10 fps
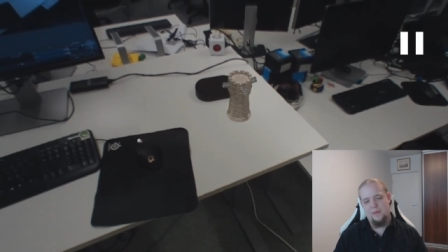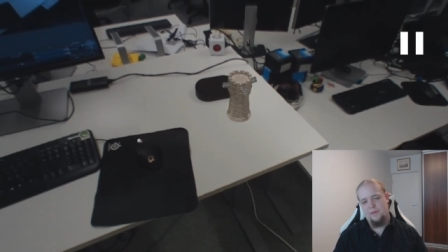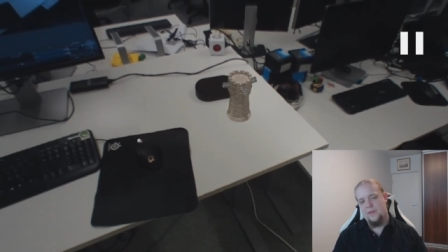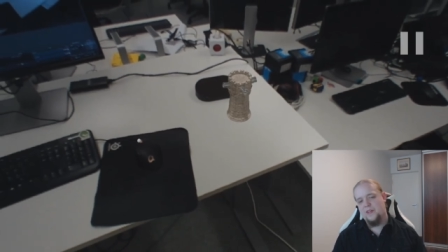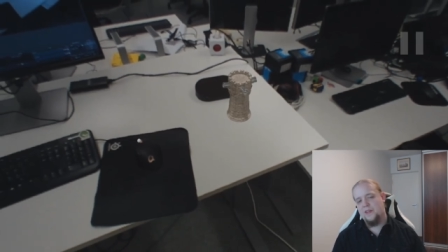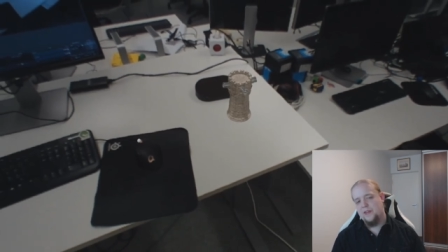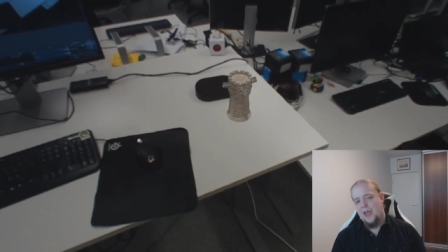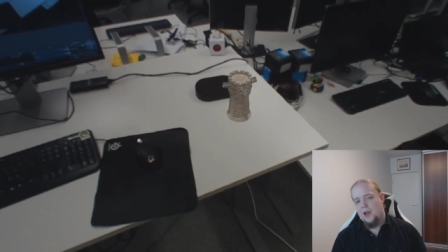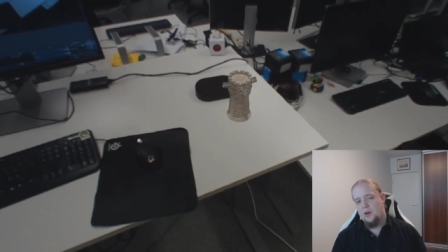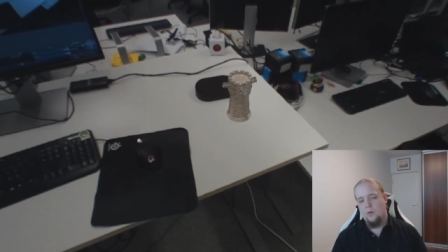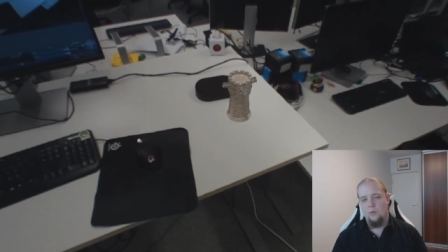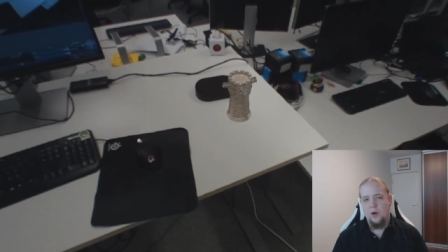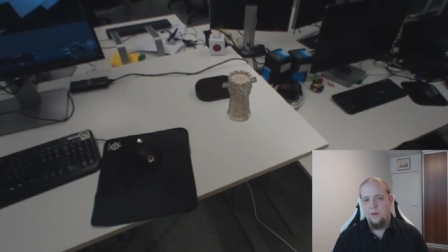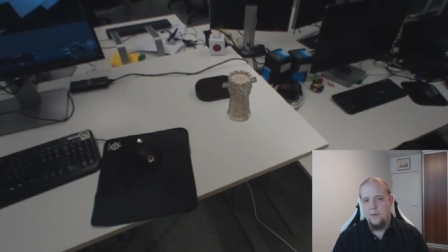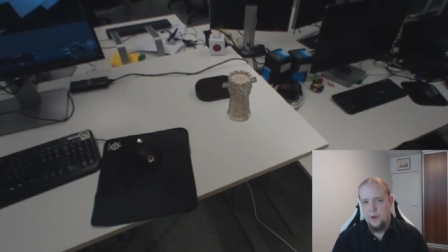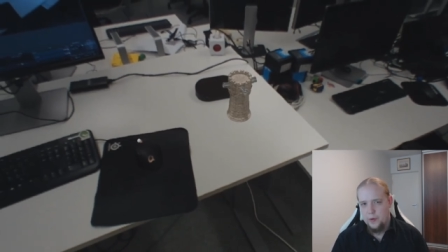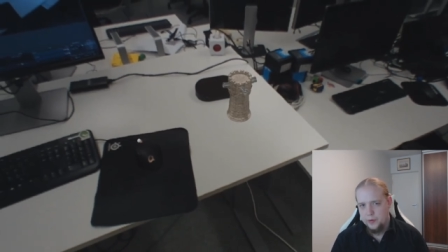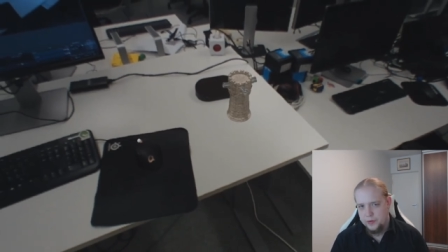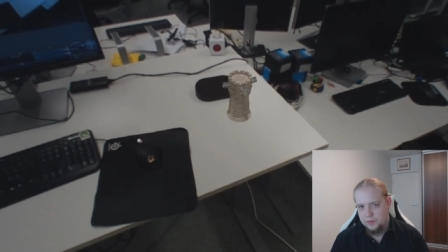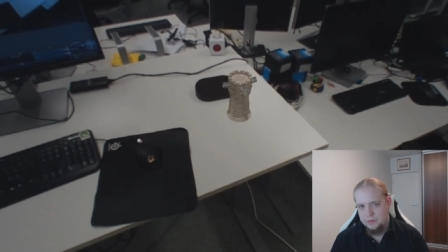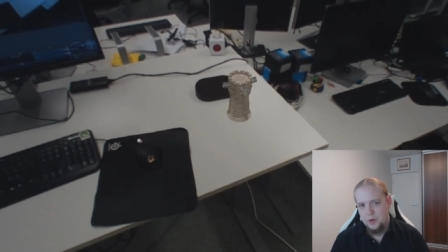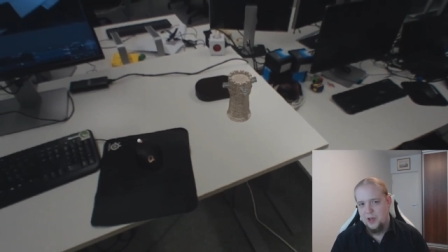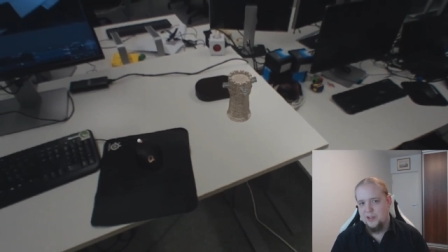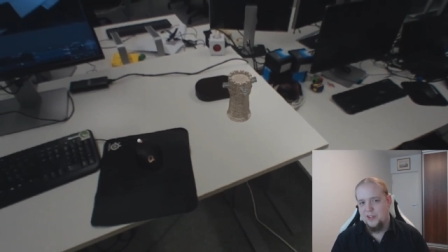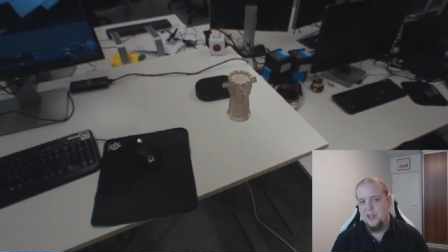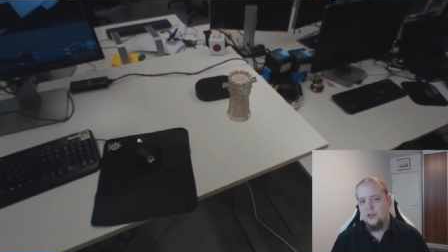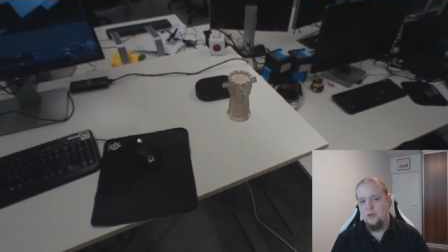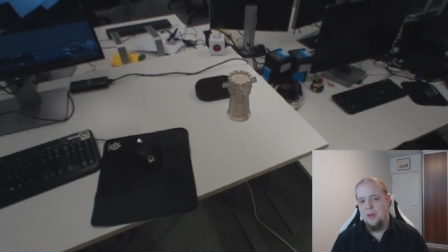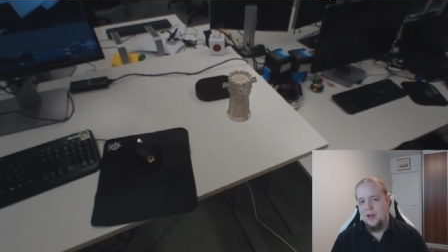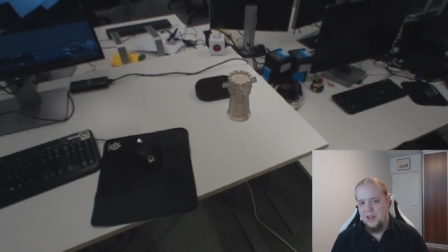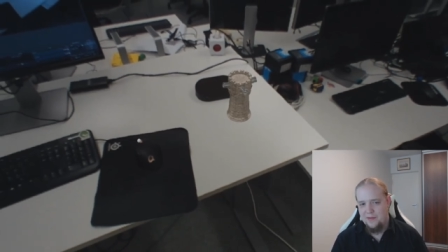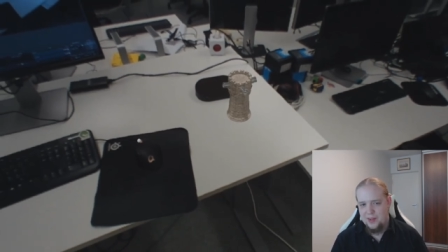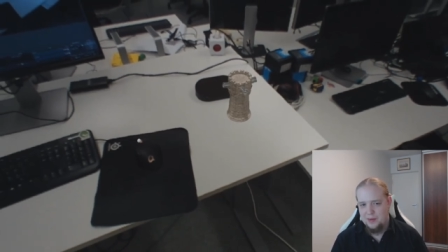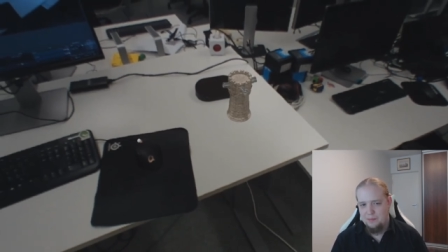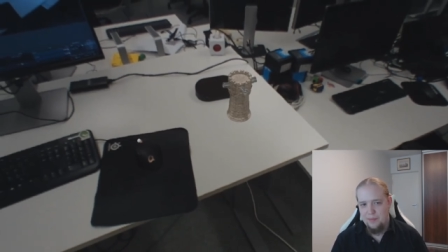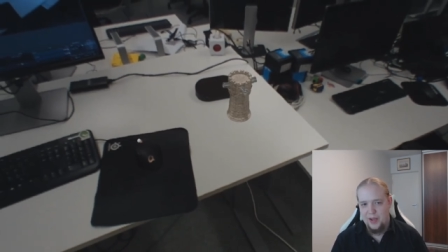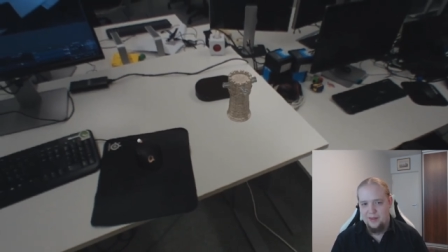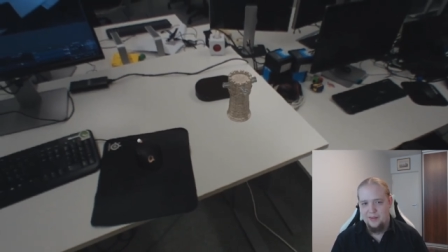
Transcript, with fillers: this is again one of those you gotta see it to believe it, but